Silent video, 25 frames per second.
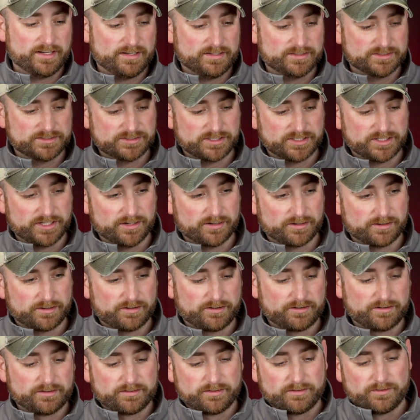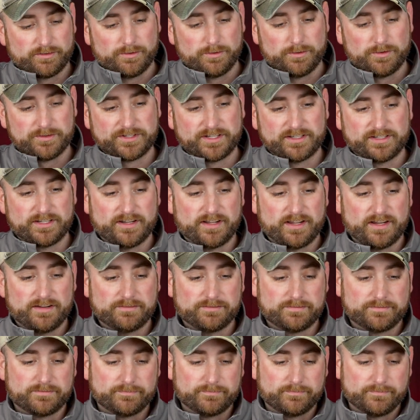secured hold on the knife.
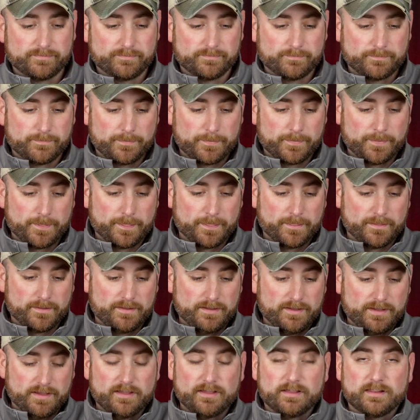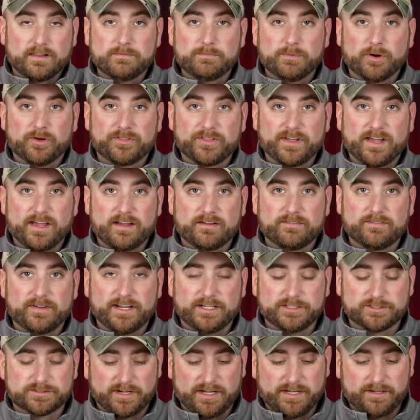They both have a
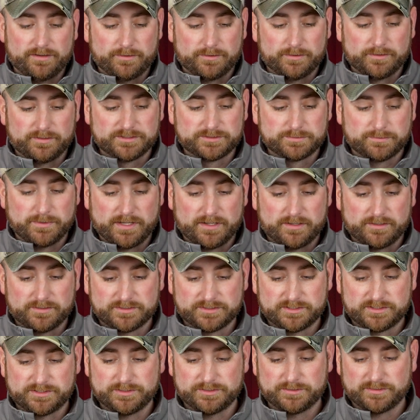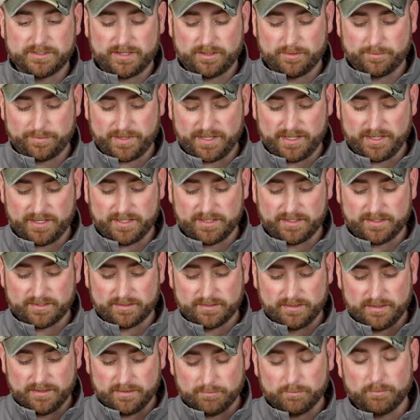drain hole as well to help any
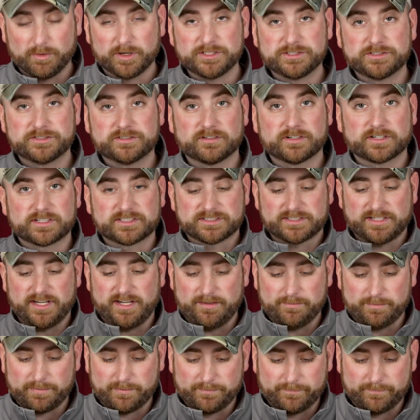moisture escape.